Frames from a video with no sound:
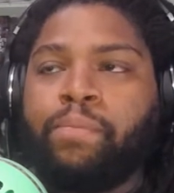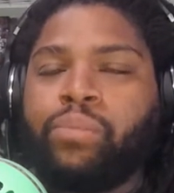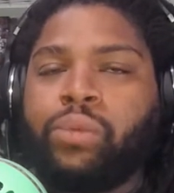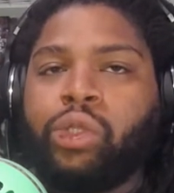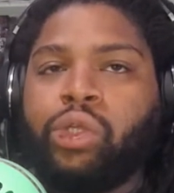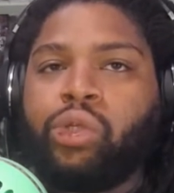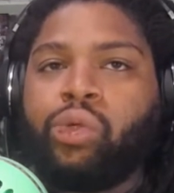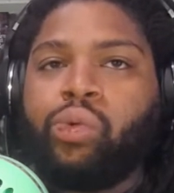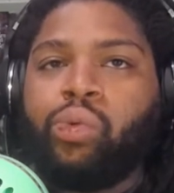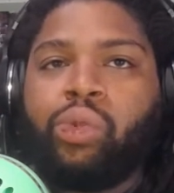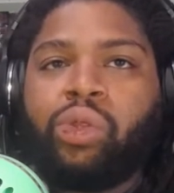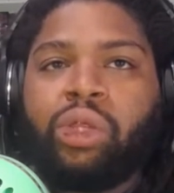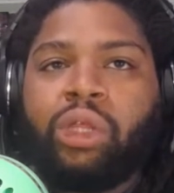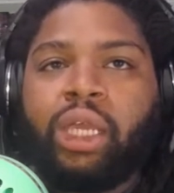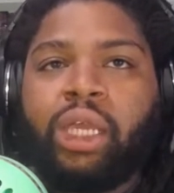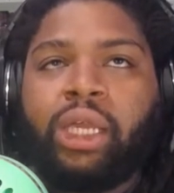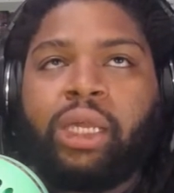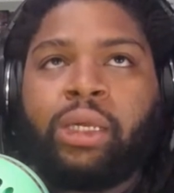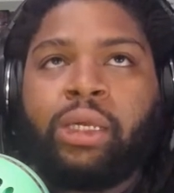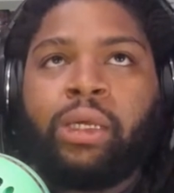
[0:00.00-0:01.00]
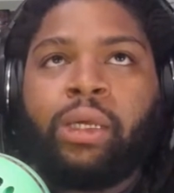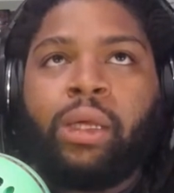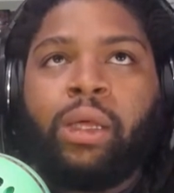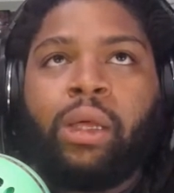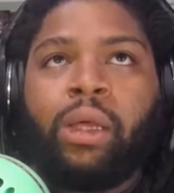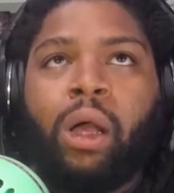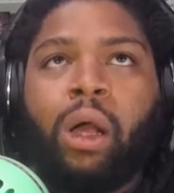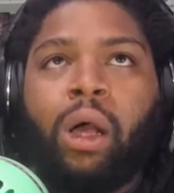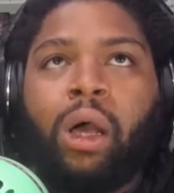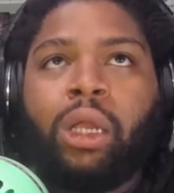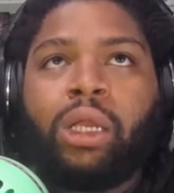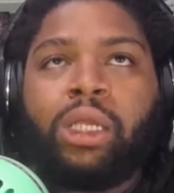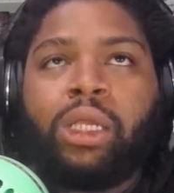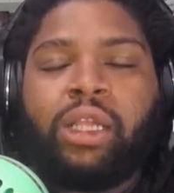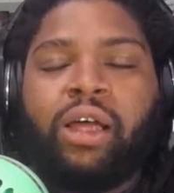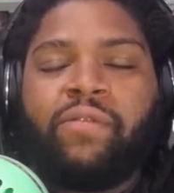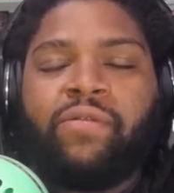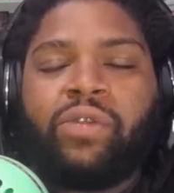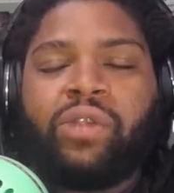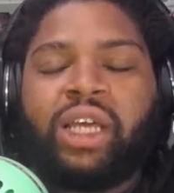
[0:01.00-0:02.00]
you think on a
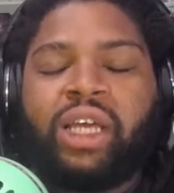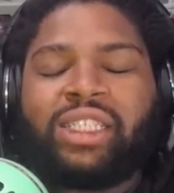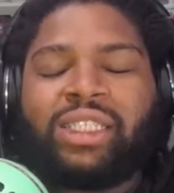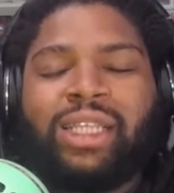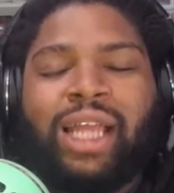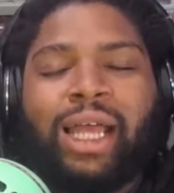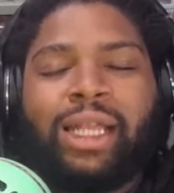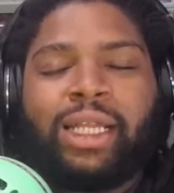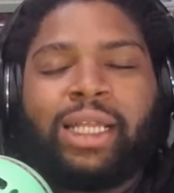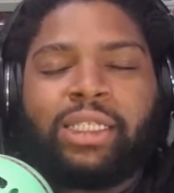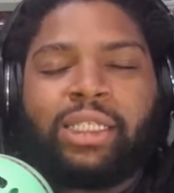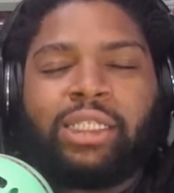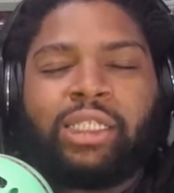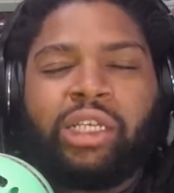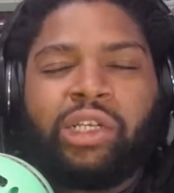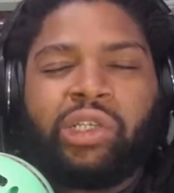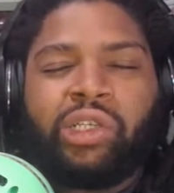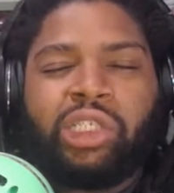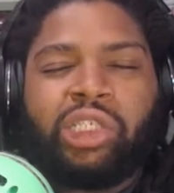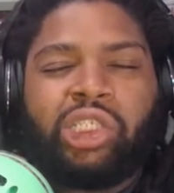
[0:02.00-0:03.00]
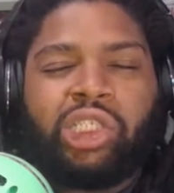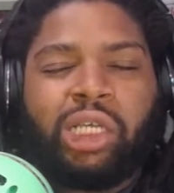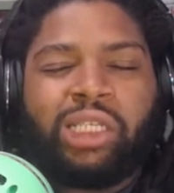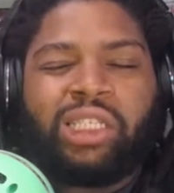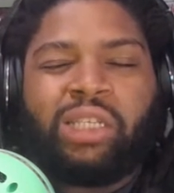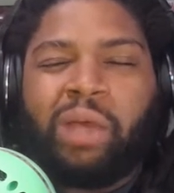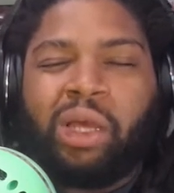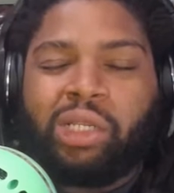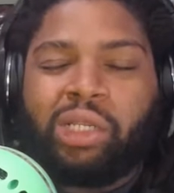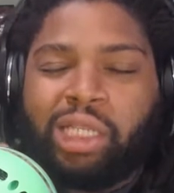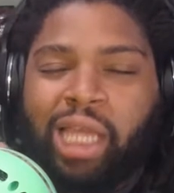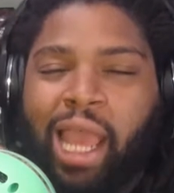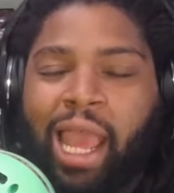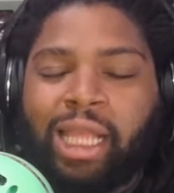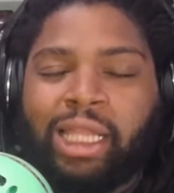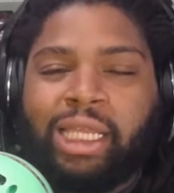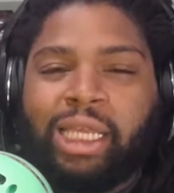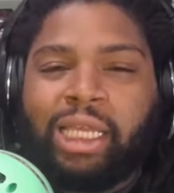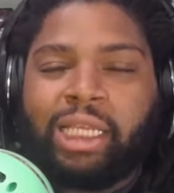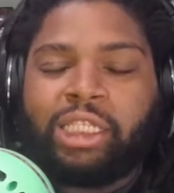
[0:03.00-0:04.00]
level that's not necessarily just about
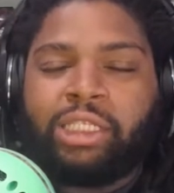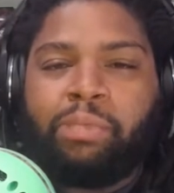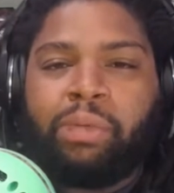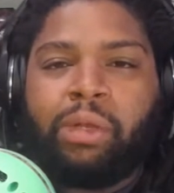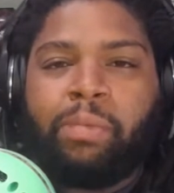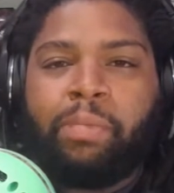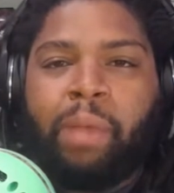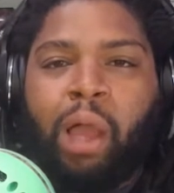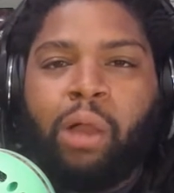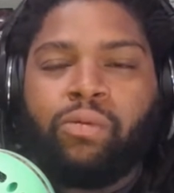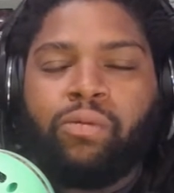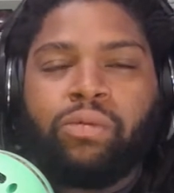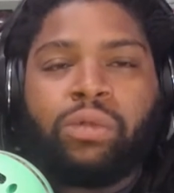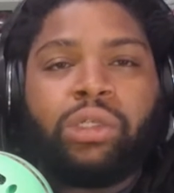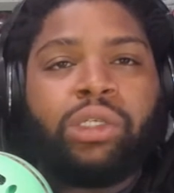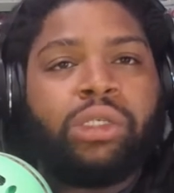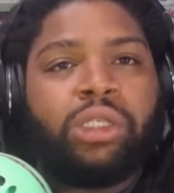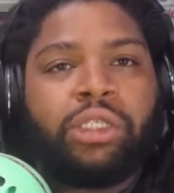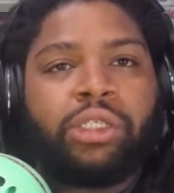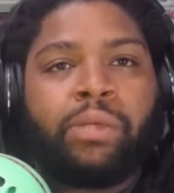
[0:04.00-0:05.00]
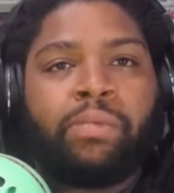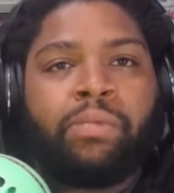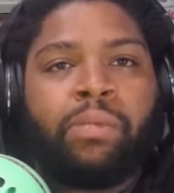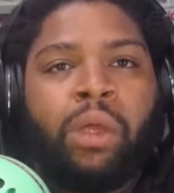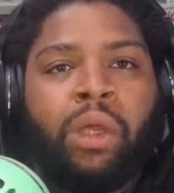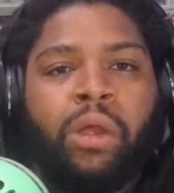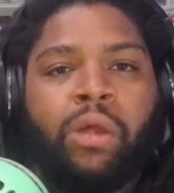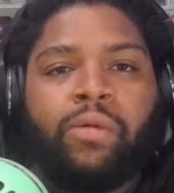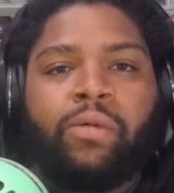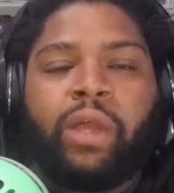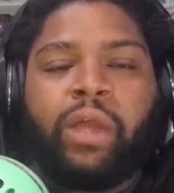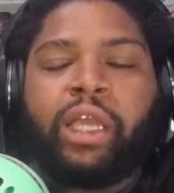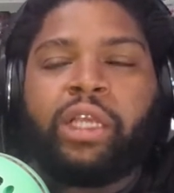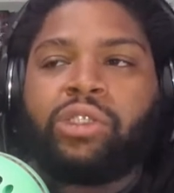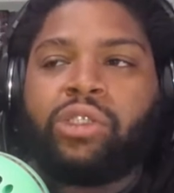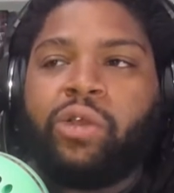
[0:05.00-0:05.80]
tactics, but about realism, right?